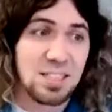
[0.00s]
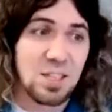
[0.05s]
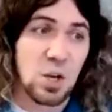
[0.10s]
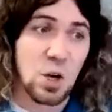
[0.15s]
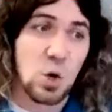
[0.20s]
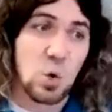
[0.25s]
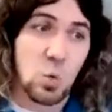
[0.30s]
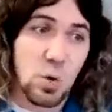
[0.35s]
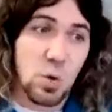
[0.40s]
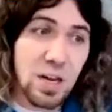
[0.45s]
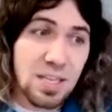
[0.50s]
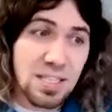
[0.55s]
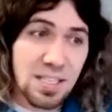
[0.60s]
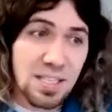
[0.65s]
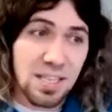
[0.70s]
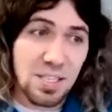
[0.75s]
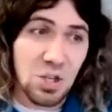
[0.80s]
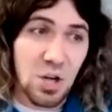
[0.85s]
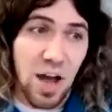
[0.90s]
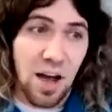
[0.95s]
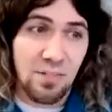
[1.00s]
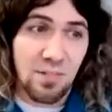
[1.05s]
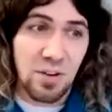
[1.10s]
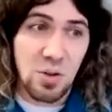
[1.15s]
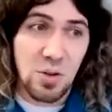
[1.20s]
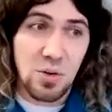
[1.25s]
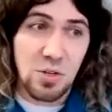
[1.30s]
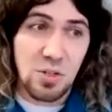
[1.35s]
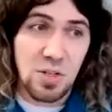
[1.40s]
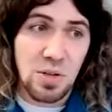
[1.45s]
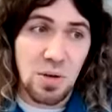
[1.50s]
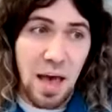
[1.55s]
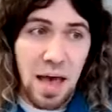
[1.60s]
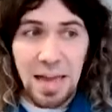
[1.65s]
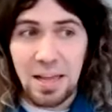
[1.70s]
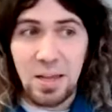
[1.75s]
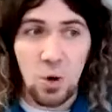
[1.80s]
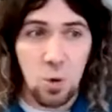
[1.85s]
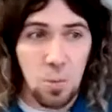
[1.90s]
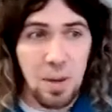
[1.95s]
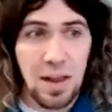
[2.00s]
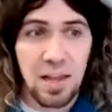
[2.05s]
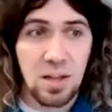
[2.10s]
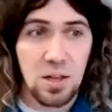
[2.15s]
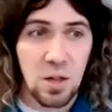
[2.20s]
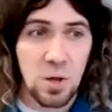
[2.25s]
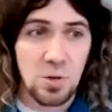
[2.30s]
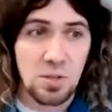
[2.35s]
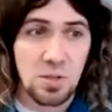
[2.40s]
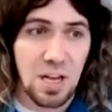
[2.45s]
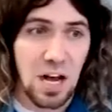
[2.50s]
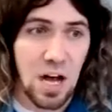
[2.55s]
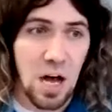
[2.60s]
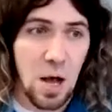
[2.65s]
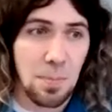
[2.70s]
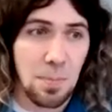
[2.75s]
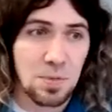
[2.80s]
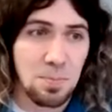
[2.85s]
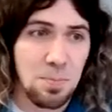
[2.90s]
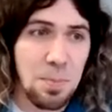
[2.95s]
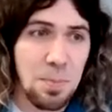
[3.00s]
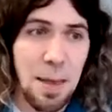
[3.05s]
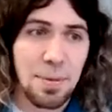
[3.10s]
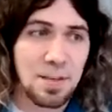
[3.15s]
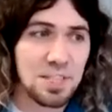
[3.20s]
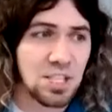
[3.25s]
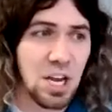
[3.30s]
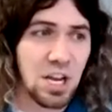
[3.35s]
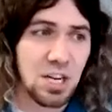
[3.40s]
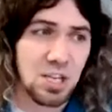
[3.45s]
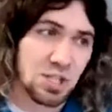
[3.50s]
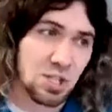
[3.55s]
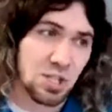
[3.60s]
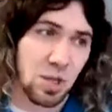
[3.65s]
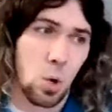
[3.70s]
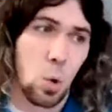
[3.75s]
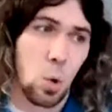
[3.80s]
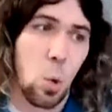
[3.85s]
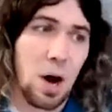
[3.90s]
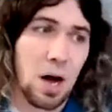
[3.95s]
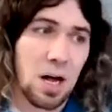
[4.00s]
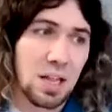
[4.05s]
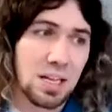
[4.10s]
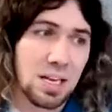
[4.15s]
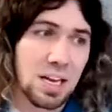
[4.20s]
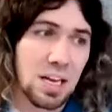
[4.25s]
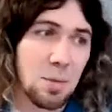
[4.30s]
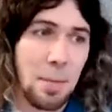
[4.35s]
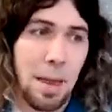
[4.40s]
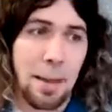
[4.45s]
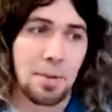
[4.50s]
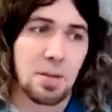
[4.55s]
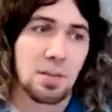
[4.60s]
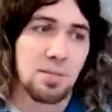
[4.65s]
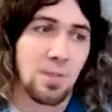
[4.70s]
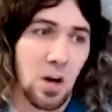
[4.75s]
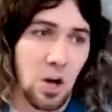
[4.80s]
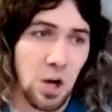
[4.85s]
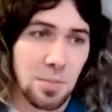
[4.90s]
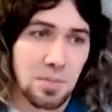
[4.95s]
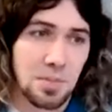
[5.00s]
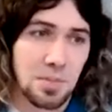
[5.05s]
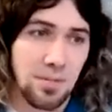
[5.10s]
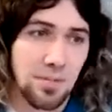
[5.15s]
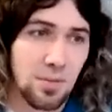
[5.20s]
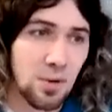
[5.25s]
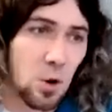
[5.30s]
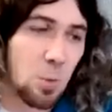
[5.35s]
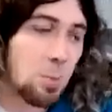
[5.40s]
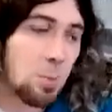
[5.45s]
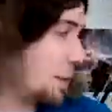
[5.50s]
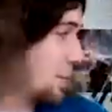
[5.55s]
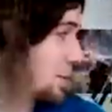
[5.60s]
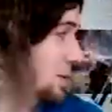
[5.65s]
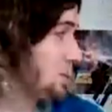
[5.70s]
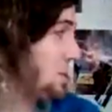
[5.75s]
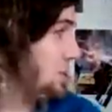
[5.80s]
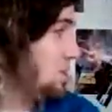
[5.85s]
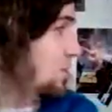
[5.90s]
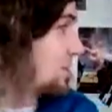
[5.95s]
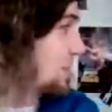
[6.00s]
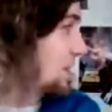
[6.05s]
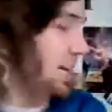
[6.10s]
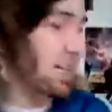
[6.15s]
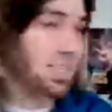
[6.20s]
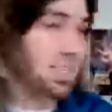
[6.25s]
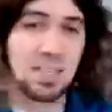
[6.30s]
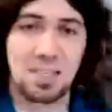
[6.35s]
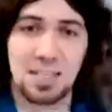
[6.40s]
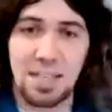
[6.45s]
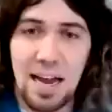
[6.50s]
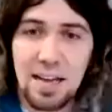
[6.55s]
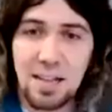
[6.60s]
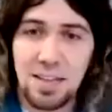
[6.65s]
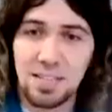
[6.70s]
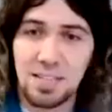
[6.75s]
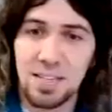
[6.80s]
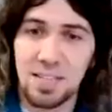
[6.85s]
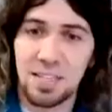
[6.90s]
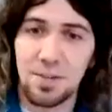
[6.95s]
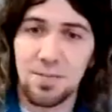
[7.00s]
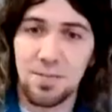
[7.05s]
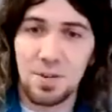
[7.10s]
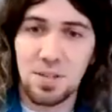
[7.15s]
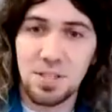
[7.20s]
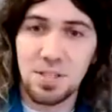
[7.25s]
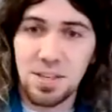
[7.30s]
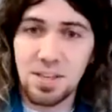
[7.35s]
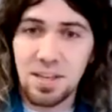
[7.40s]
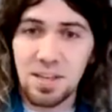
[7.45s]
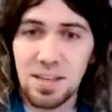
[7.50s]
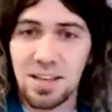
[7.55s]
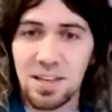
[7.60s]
Is there a reason that you haven't used any or many closed columns? Maybe it changes the quality, maybe the volume's different, or maybe it's just you feel like it's a stylistic difference?